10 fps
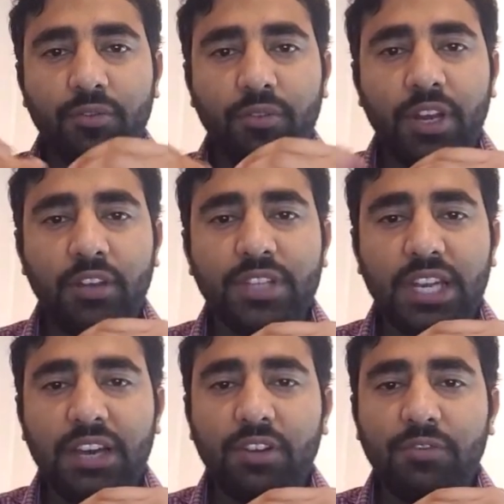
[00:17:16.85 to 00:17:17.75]
one of the
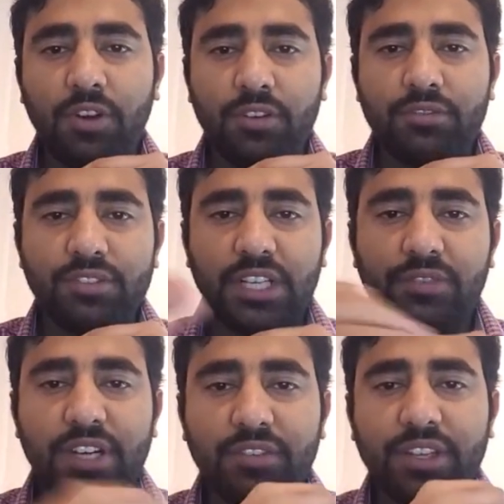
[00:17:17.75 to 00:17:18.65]
level for
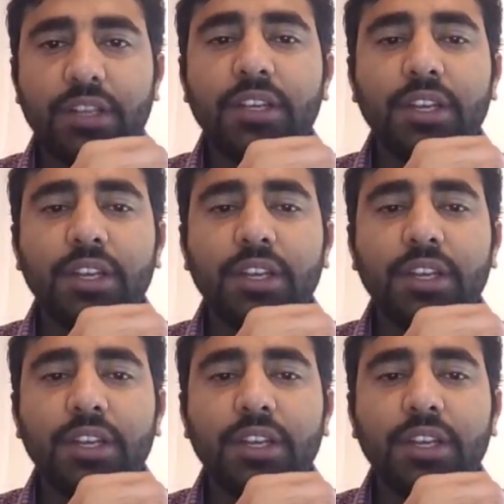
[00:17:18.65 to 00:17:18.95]
self-driving.